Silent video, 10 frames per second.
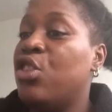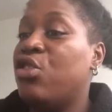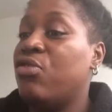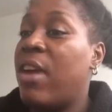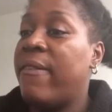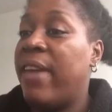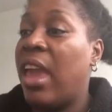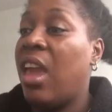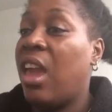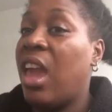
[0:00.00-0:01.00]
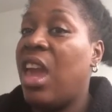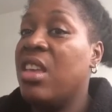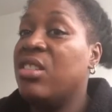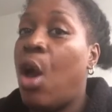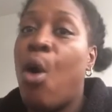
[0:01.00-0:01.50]
traffic
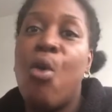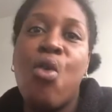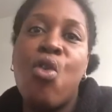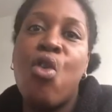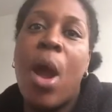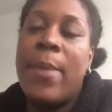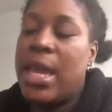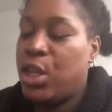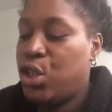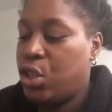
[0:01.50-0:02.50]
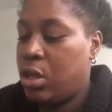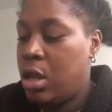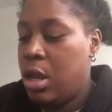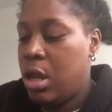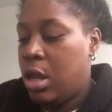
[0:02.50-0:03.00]
is rubbish.
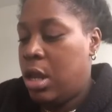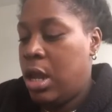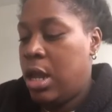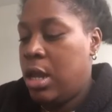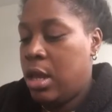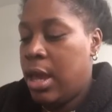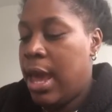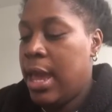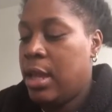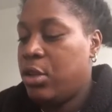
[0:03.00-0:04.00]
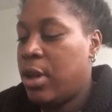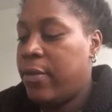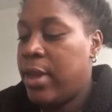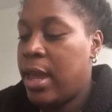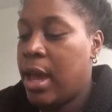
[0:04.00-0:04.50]
Yeah, I hate
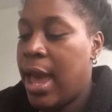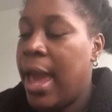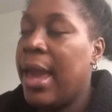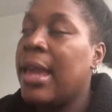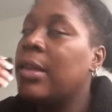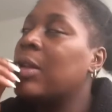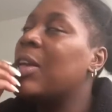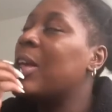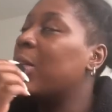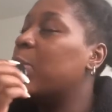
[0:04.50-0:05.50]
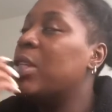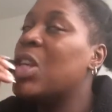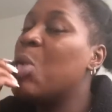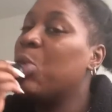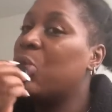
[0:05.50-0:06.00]
traffic. It gives me
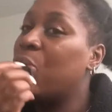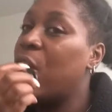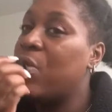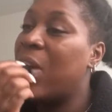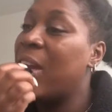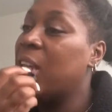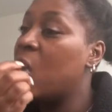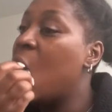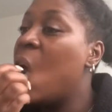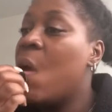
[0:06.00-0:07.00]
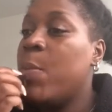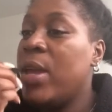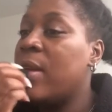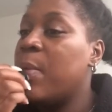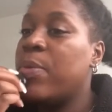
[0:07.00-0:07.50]
so much road rage
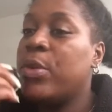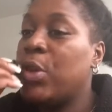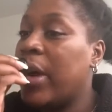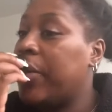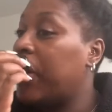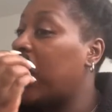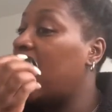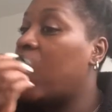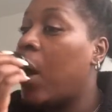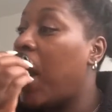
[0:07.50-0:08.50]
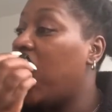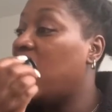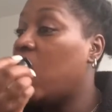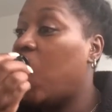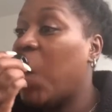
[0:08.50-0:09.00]
being in traffic. I
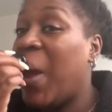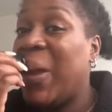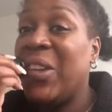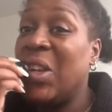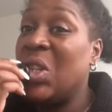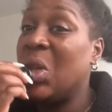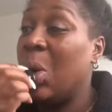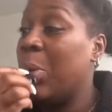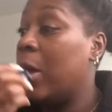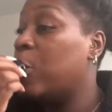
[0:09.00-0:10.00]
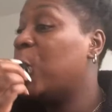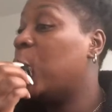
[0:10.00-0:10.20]
hate it so much.